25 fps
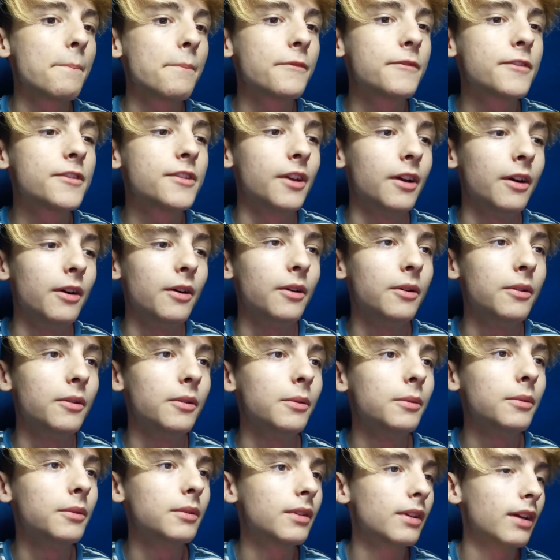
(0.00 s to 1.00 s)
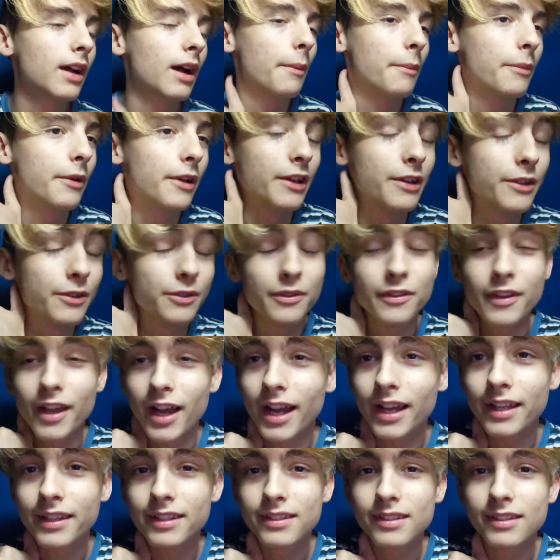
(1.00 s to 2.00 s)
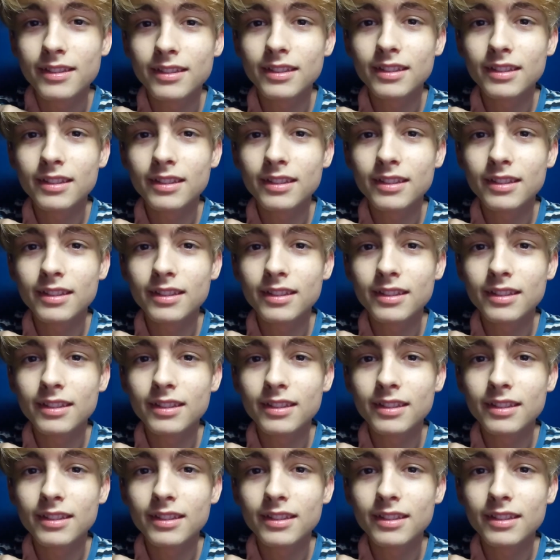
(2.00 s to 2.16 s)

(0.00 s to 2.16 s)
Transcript: So I'm gonna do that.